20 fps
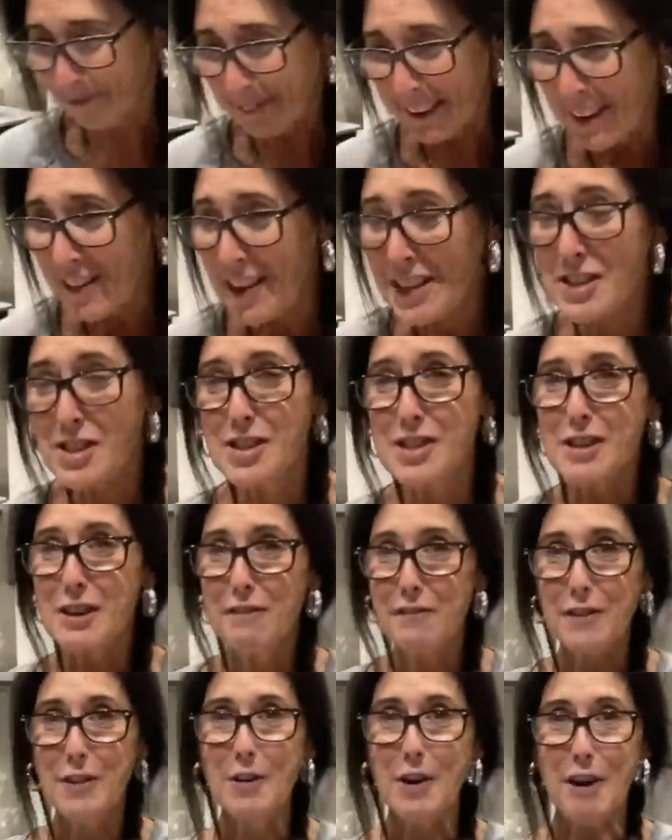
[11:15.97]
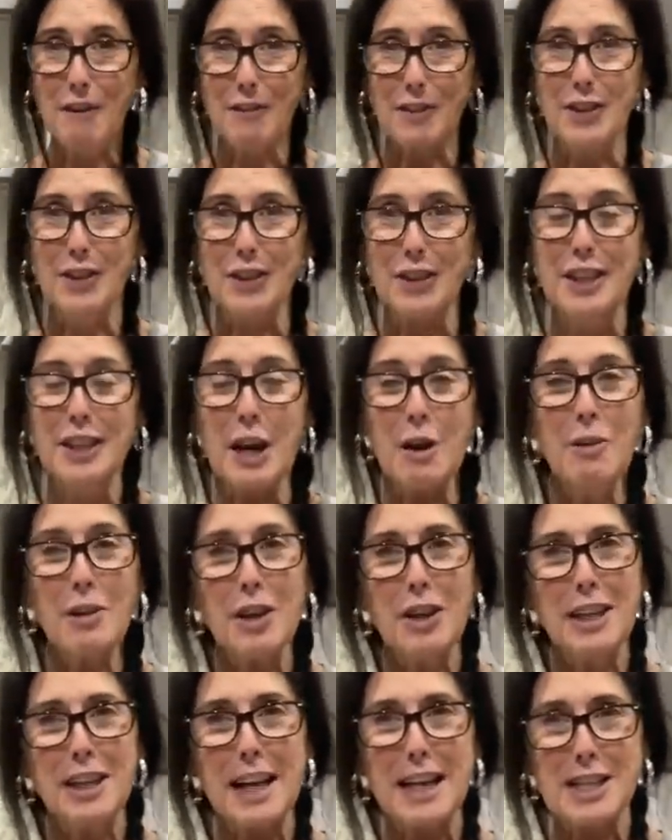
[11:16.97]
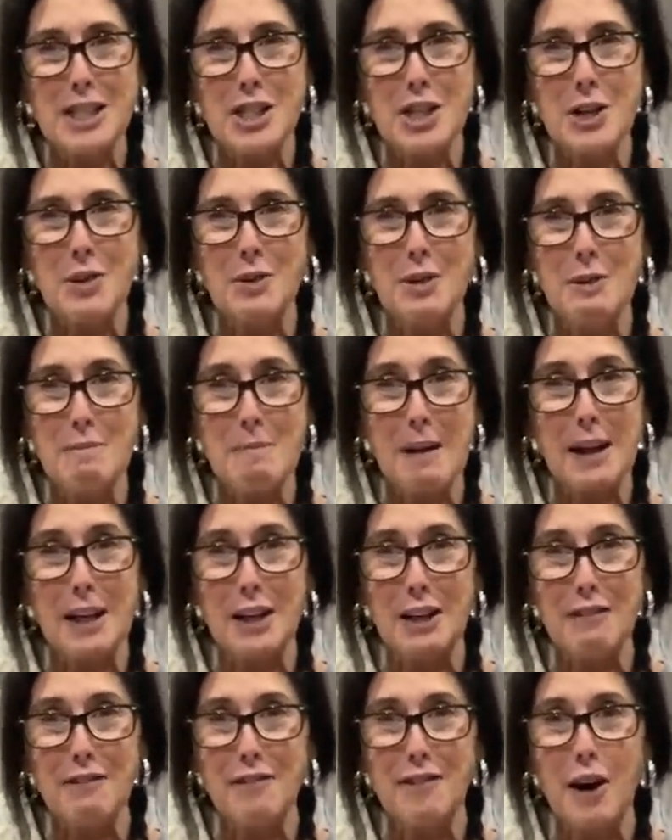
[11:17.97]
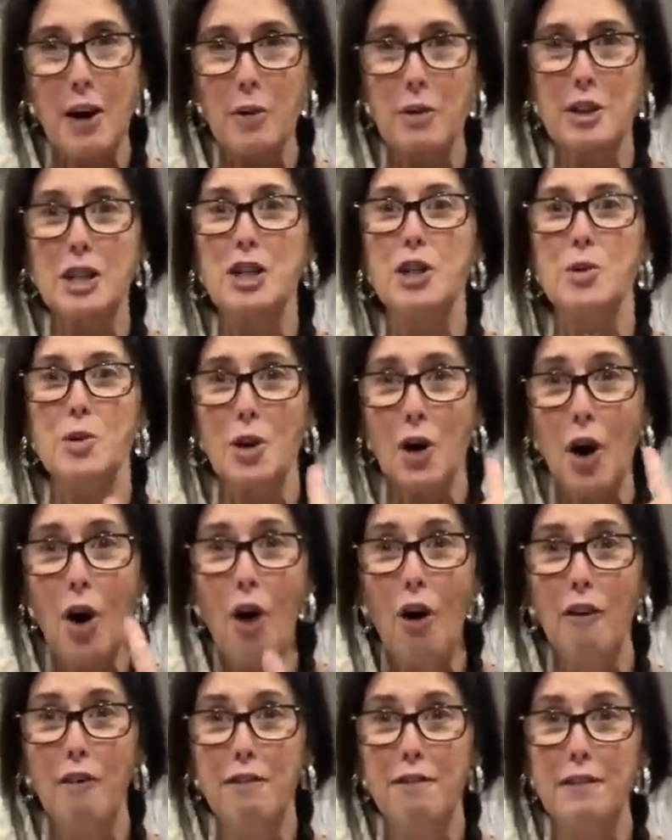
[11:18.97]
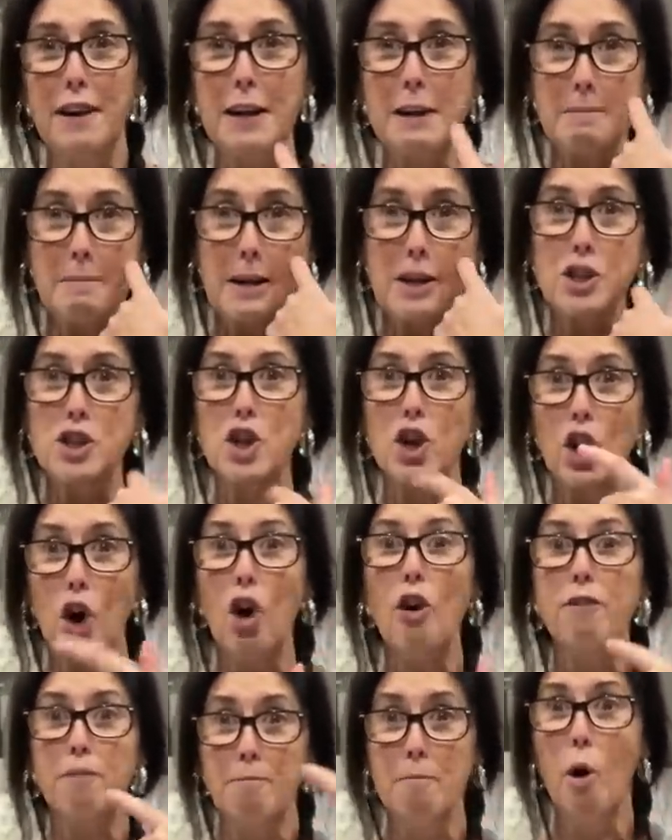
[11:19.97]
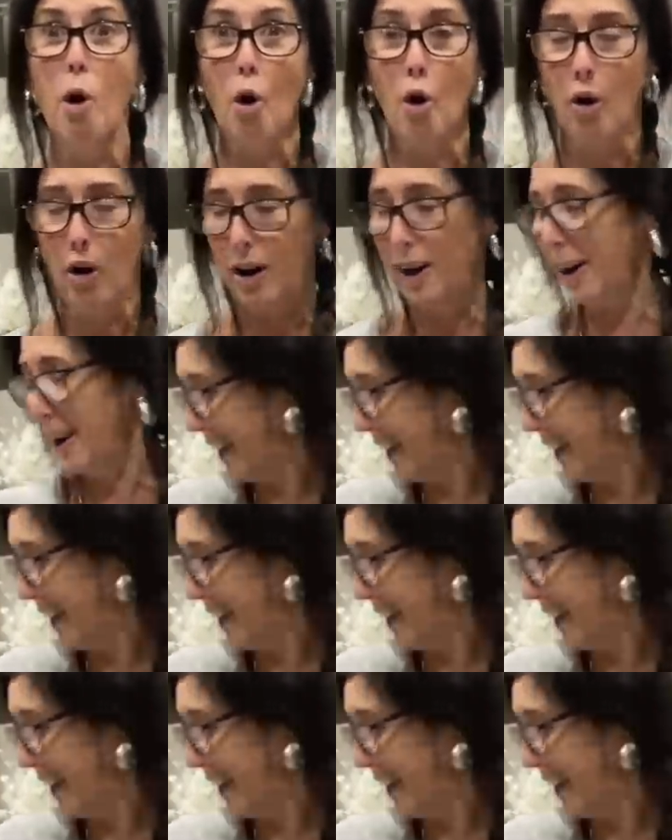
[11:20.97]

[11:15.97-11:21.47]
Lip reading: That's because I feel like I've got, you know, like you get a tickle in the back of your throat and then you cough and it makes you cough more.